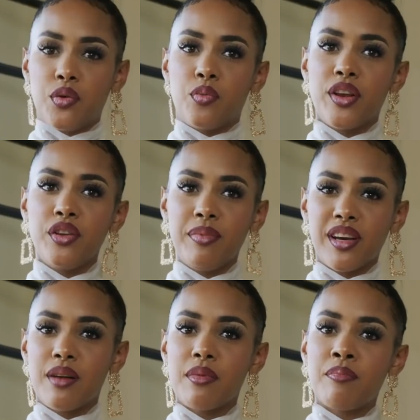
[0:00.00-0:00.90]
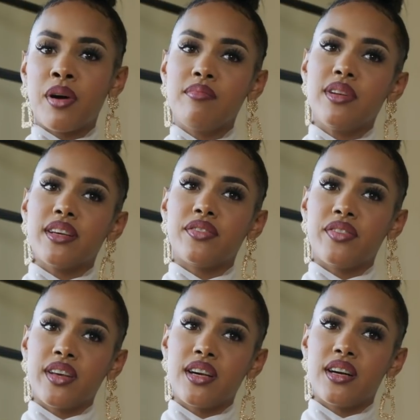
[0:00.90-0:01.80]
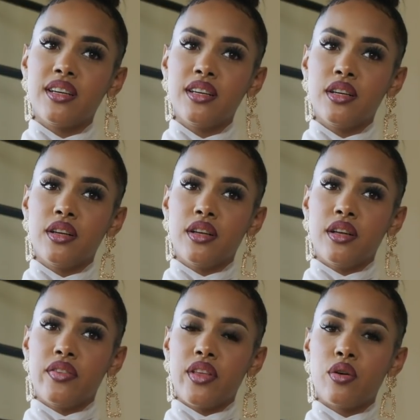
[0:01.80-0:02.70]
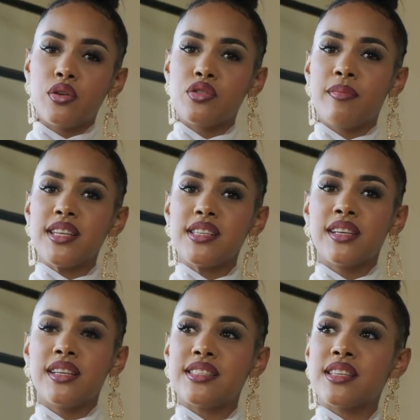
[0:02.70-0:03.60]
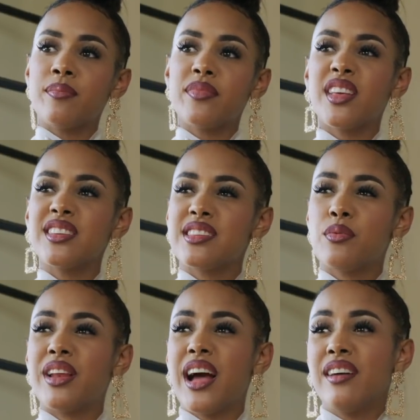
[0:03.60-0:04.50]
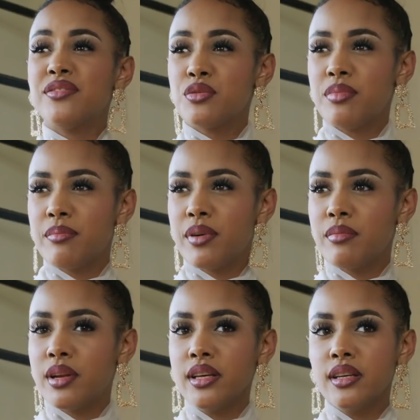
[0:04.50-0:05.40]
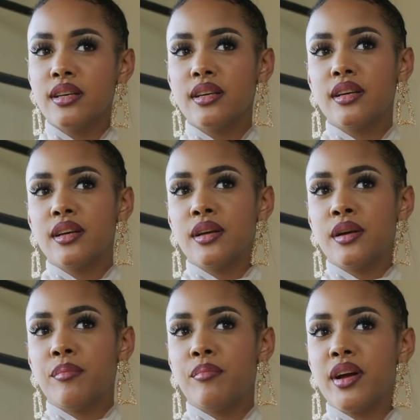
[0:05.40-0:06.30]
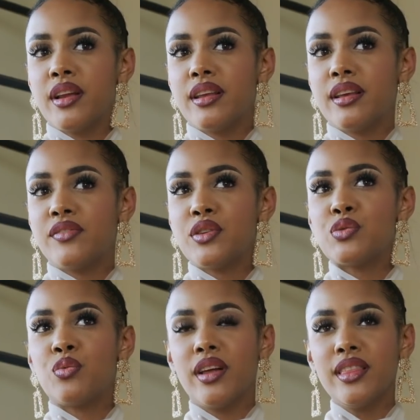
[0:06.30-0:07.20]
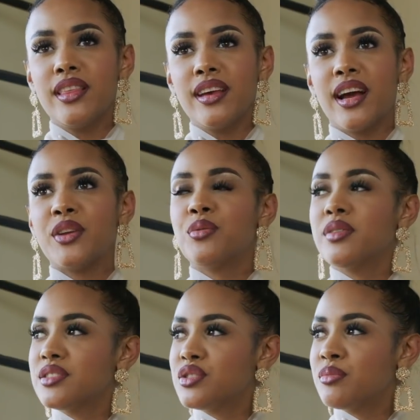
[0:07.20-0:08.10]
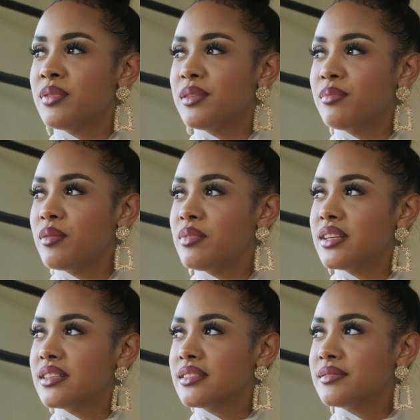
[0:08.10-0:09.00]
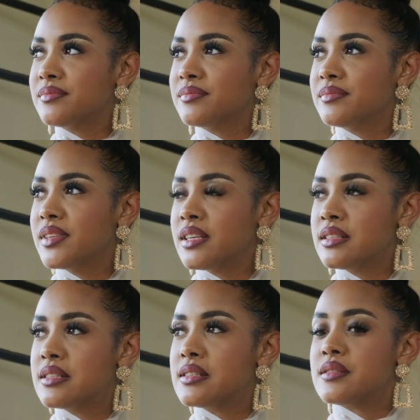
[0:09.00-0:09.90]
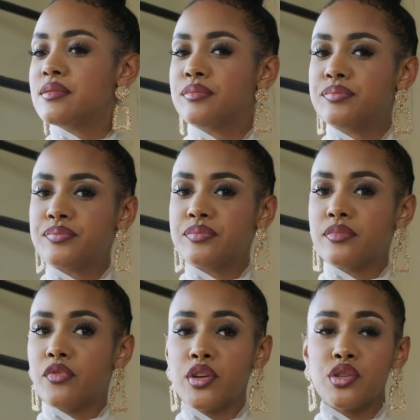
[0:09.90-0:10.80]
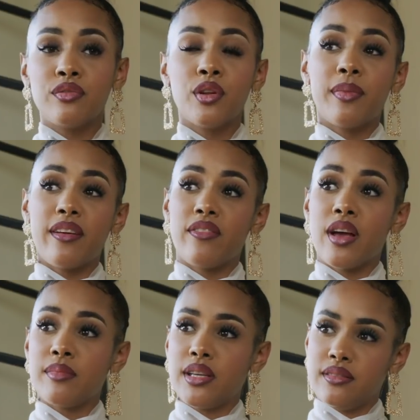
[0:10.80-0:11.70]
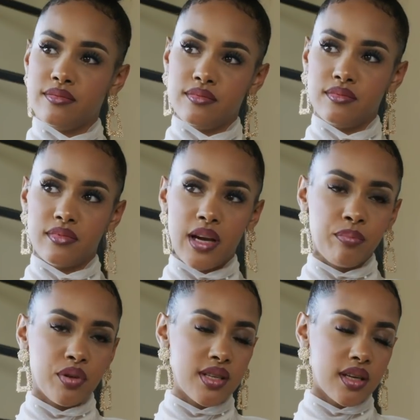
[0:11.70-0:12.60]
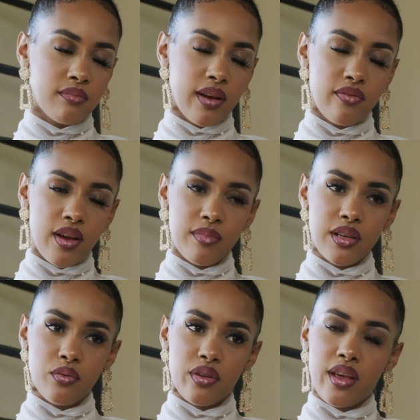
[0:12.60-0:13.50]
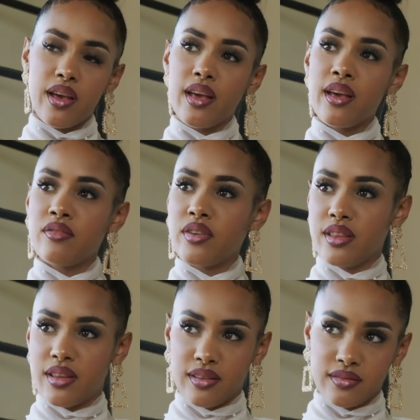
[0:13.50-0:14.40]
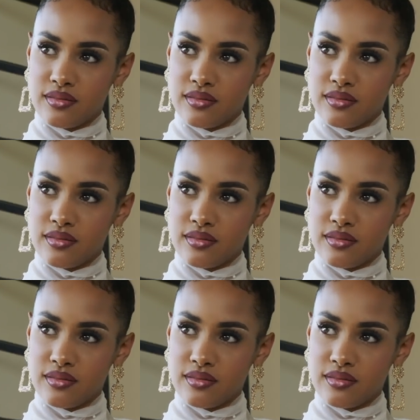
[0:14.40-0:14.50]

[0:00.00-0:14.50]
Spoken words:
when you become a public figure, there are automatically some things that will have to be public. But if there's one thing I don't want to be public, is first of all my family. I protect my family with everything,